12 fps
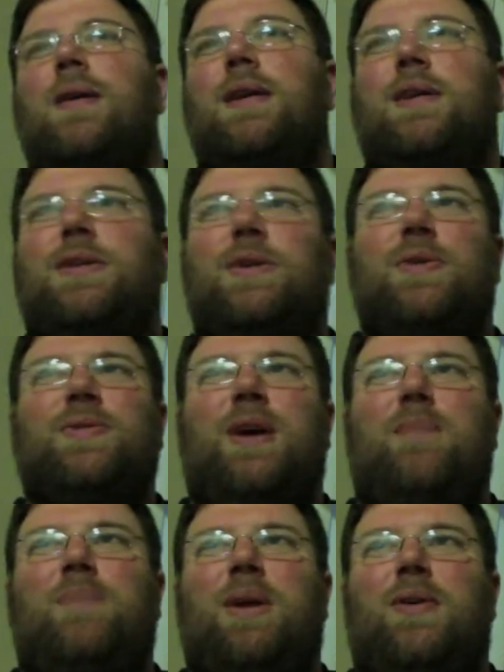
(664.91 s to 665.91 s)
He shows
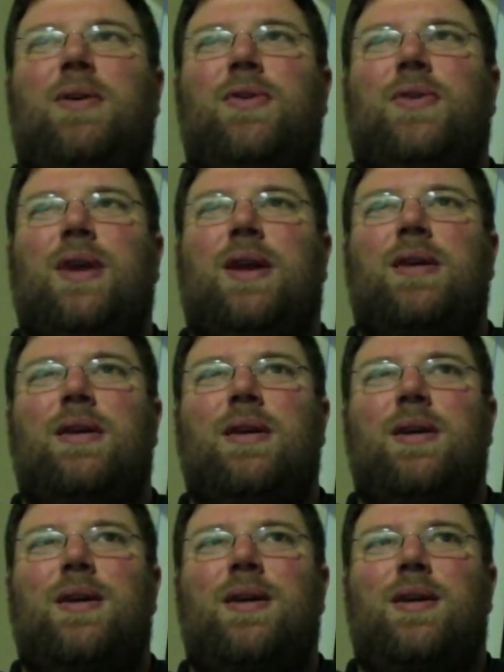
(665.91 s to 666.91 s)
up, it's like,
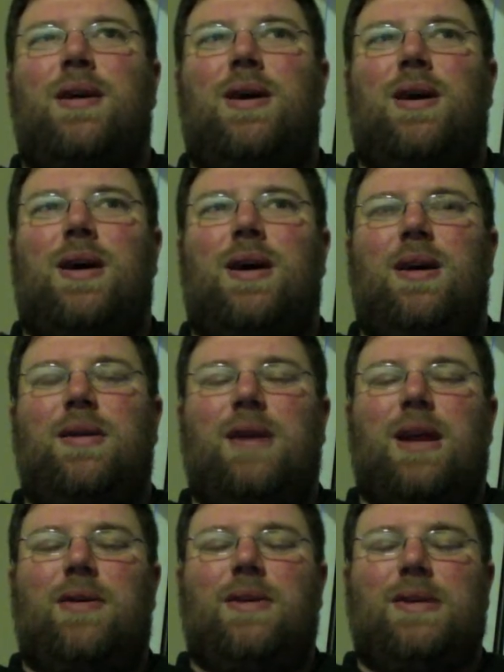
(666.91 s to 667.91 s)

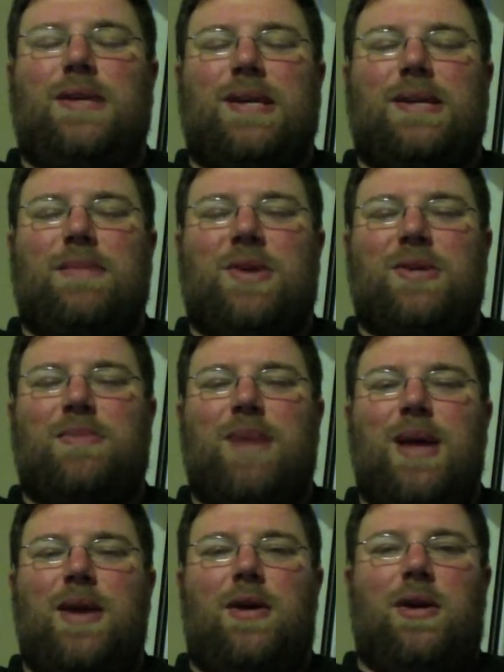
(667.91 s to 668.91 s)
he says to Martian
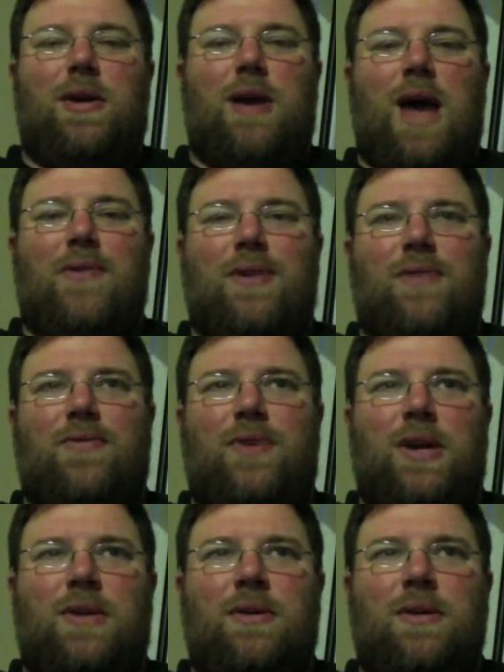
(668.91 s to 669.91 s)
Man, "Are you having
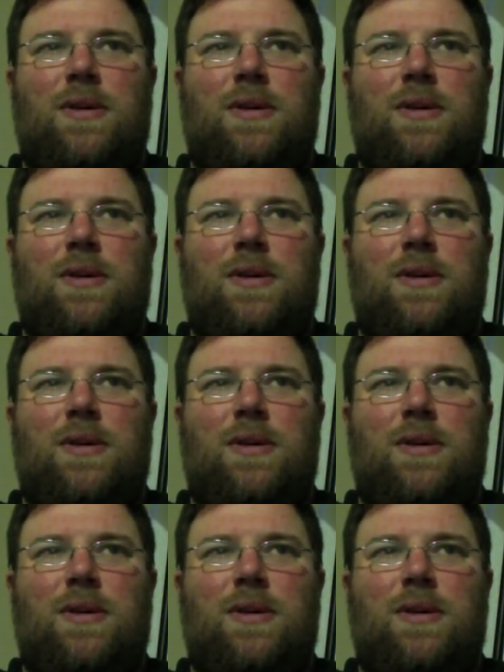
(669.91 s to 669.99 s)
fun?"